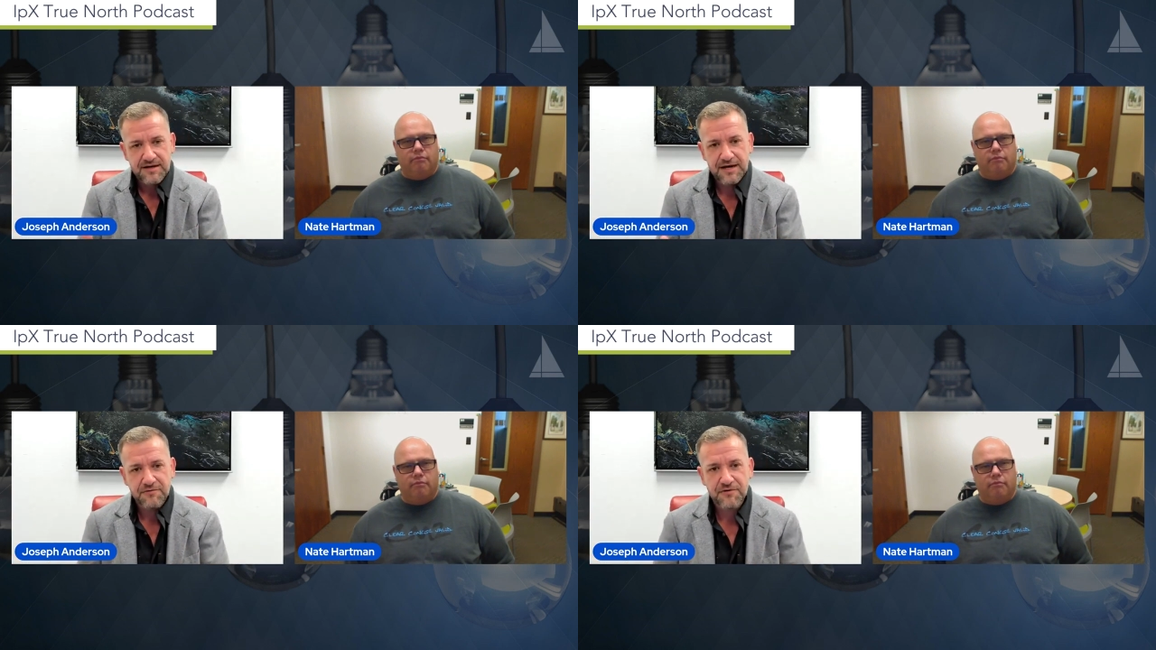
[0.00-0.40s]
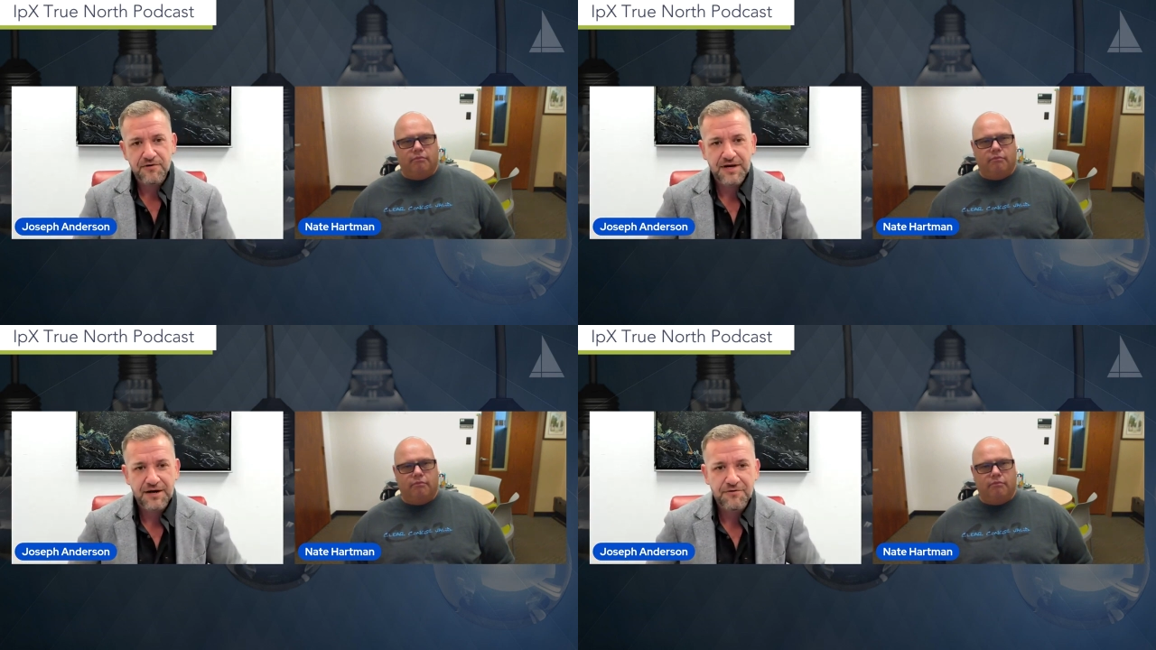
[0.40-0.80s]
Speaker 1: Now
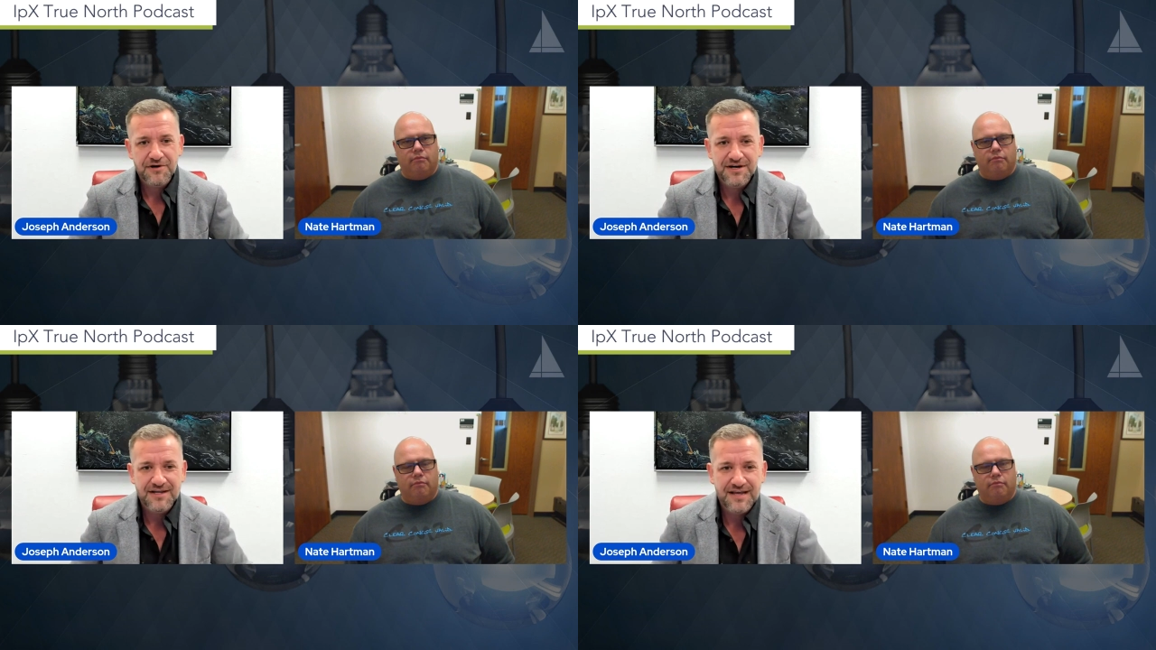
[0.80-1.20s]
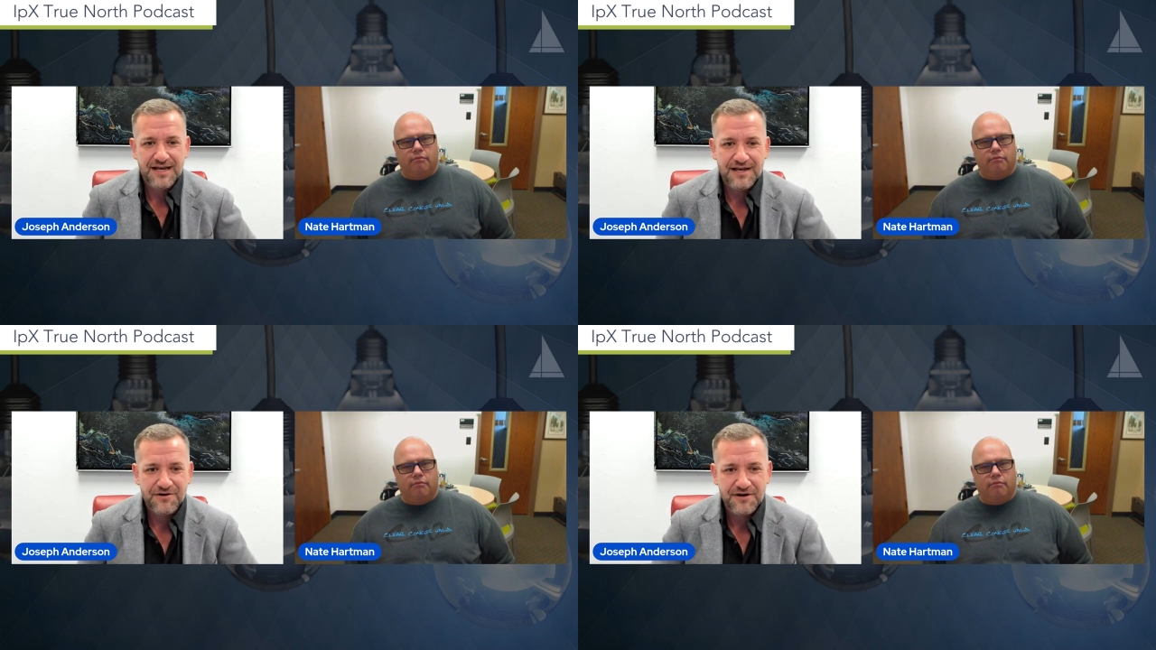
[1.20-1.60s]
we're now we're into
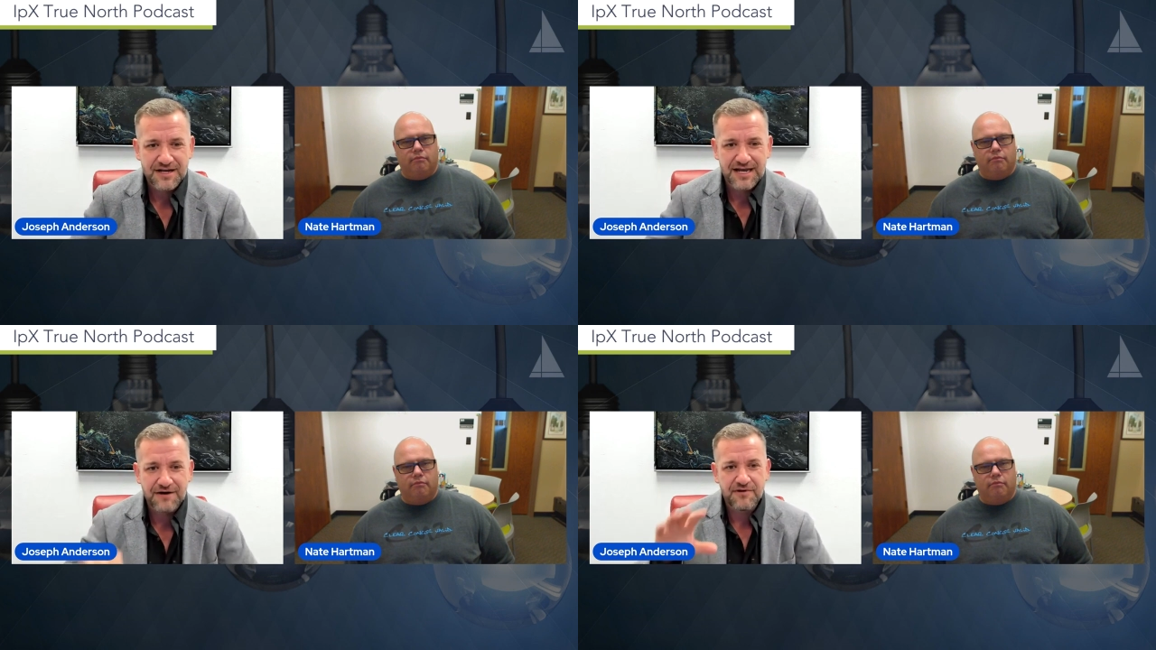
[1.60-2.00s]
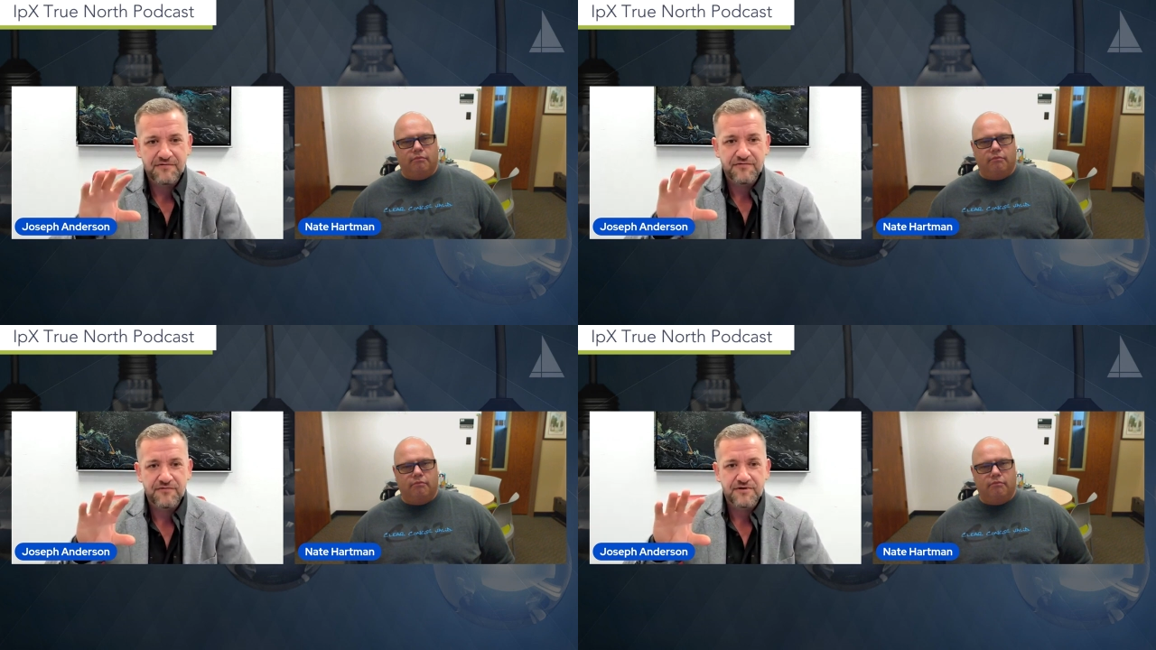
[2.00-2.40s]
that. Okay, now
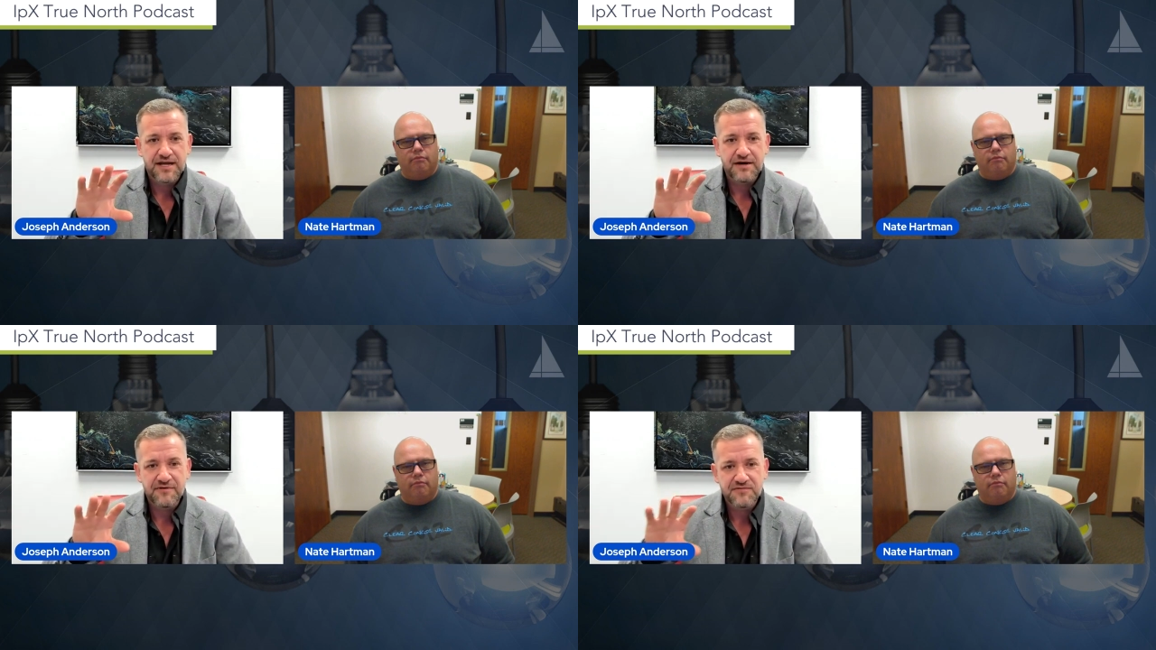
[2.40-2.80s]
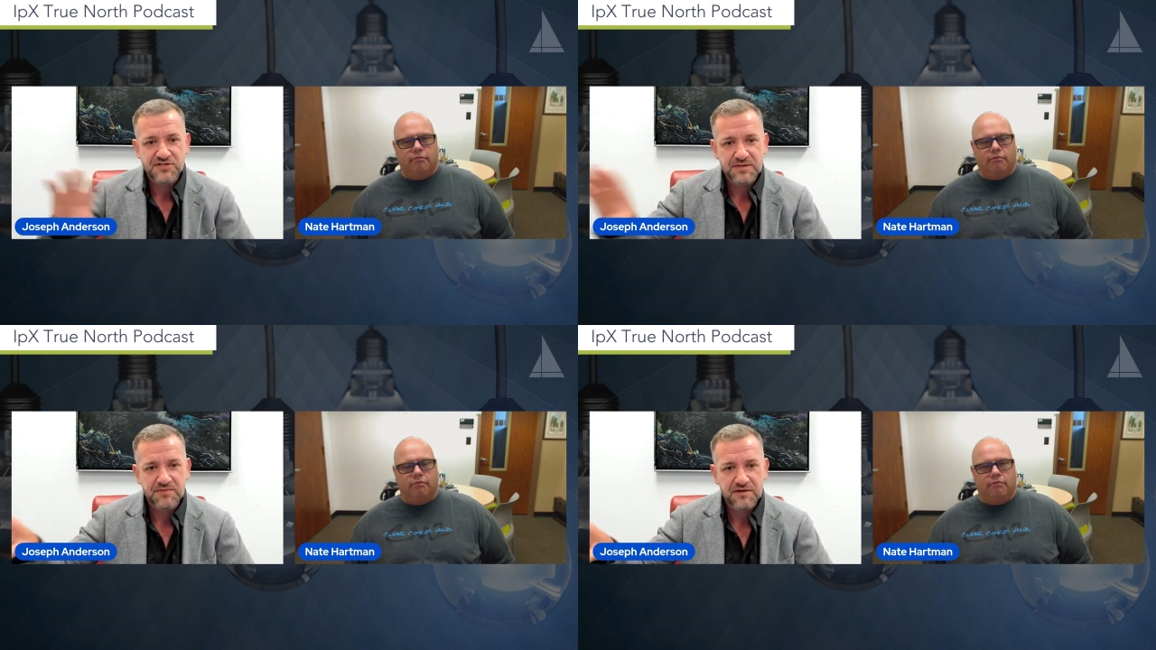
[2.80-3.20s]
we've now we've
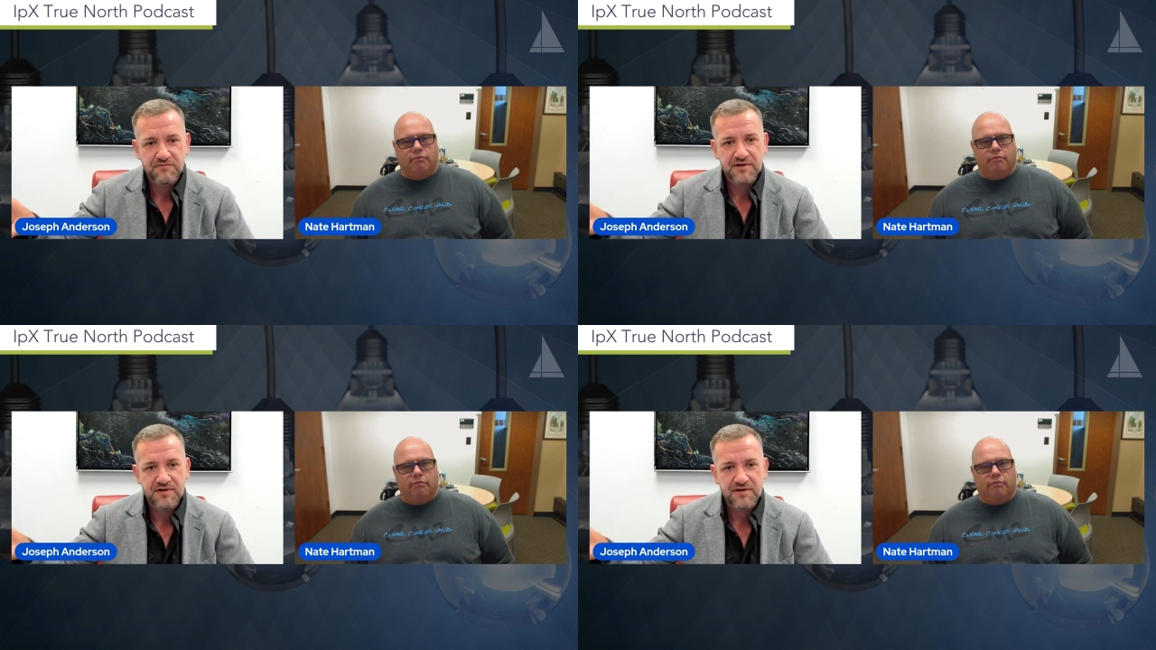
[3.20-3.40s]
shipped it.